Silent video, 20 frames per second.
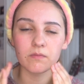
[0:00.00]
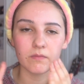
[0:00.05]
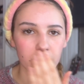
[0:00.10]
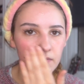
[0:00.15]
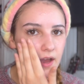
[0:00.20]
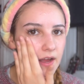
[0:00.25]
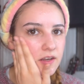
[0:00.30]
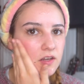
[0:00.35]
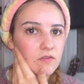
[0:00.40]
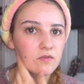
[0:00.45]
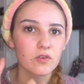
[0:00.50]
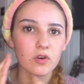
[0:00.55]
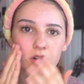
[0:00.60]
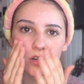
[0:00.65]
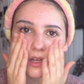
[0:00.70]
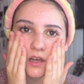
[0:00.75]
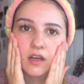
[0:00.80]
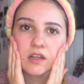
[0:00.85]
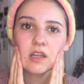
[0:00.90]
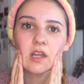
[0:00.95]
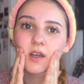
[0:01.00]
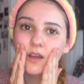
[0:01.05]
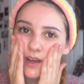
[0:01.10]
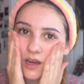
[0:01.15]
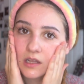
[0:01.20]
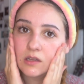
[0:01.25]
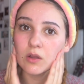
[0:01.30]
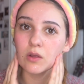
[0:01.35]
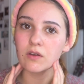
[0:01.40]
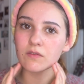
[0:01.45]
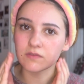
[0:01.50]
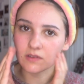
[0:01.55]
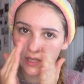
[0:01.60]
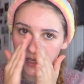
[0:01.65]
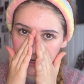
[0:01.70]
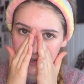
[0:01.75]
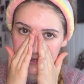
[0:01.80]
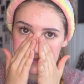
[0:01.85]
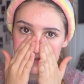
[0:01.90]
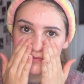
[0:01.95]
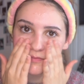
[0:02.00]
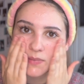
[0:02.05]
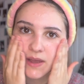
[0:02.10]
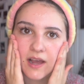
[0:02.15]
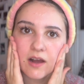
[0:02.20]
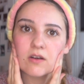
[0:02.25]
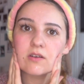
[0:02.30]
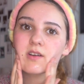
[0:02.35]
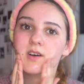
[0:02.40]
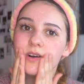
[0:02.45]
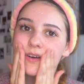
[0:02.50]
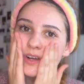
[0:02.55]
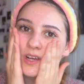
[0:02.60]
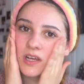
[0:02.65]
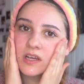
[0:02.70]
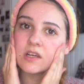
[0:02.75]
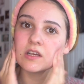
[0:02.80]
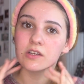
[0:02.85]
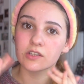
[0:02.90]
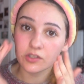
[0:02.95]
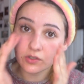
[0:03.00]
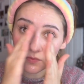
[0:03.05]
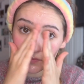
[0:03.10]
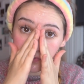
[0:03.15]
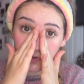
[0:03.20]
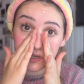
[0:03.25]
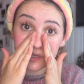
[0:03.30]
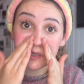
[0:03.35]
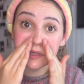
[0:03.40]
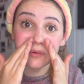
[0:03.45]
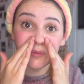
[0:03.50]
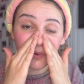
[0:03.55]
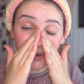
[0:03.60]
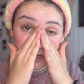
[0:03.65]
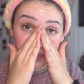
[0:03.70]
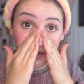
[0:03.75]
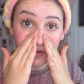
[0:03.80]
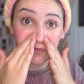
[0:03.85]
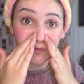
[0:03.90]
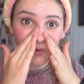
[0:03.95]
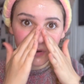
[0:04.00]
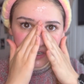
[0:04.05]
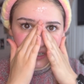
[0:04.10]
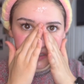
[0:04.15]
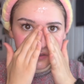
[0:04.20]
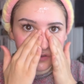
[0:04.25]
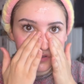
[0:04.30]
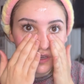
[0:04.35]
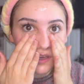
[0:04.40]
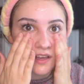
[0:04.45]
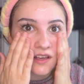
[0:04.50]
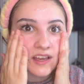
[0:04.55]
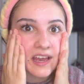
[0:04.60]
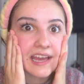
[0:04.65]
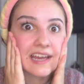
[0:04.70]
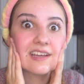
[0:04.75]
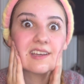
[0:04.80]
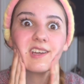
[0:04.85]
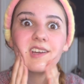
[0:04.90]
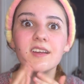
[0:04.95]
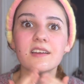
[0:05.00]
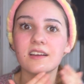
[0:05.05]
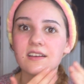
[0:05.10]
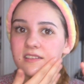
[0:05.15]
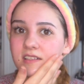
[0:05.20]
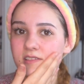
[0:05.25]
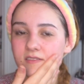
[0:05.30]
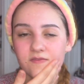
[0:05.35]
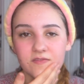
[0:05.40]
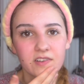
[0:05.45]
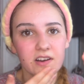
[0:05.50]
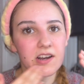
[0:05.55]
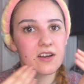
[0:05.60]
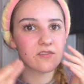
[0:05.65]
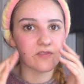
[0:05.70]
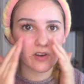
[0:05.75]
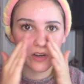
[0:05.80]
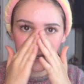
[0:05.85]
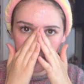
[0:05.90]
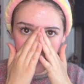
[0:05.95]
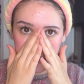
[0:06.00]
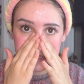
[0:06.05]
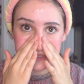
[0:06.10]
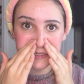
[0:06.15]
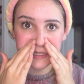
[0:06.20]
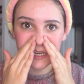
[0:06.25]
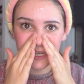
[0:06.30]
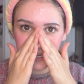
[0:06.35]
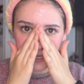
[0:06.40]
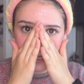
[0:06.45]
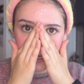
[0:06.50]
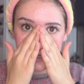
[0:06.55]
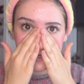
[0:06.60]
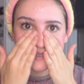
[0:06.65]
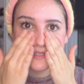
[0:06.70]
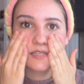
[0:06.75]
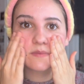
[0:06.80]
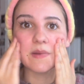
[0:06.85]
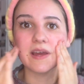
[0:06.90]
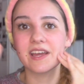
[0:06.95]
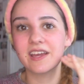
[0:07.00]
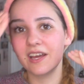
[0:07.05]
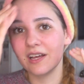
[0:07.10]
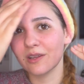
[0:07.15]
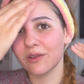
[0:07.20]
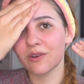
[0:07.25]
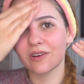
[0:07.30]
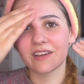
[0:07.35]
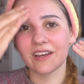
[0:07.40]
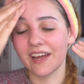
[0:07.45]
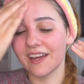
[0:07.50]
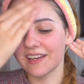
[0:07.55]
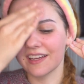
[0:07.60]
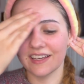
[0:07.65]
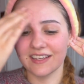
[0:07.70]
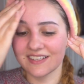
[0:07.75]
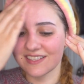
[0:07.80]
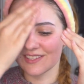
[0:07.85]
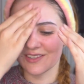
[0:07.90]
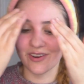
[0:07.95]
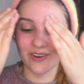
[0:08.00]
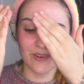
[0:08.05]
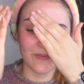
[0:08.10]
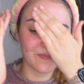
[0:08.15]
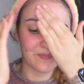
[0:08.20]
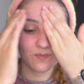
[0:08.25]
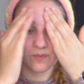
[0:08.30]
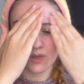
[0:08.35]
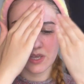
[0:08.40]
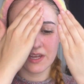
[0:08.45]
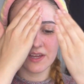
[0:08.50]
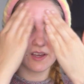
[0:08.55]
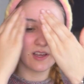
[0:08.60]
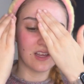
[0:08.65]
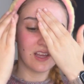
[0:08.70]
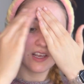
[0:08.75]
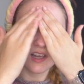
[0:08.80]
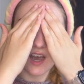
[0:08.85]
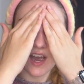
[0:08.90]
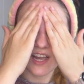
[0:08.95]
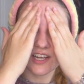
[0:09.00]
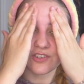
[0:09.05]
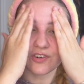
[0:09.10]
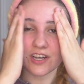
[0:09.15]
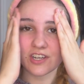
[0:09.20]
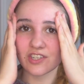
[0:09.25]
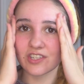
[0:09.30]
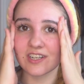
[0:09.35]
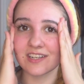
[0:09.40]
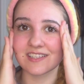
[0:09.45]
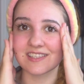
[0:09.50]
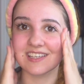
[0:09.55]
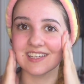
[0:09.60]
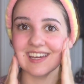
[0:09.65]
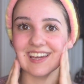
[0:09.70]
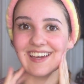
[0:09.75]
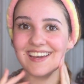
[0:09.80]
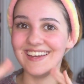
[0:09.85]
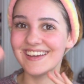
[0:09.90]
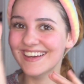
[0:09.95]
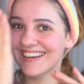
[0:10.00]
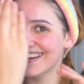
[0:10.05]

and you've got like a lot of layers of powder, you really want to avoid it looking cakey because it's very, very easy to make it look cakey. So hydration is the key.